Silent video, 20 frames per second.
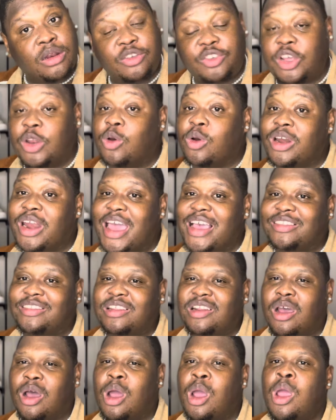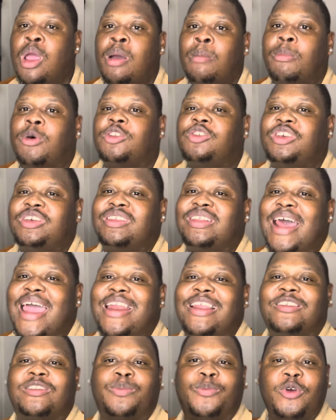She look nice, you know, but she's like
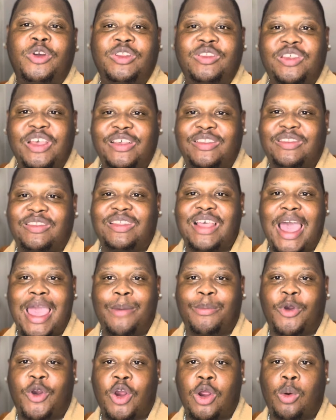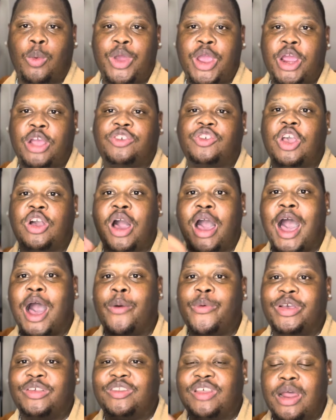this princess type girl where she
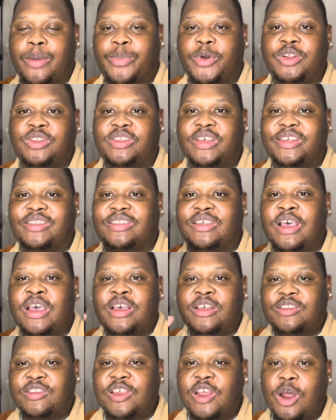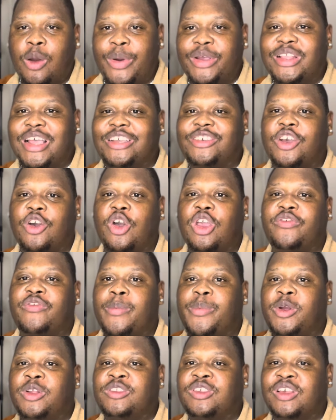always in a princess silhouette and she will give a
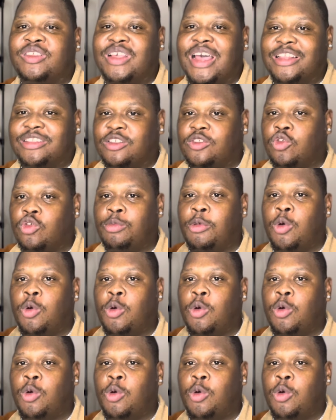princess attitude.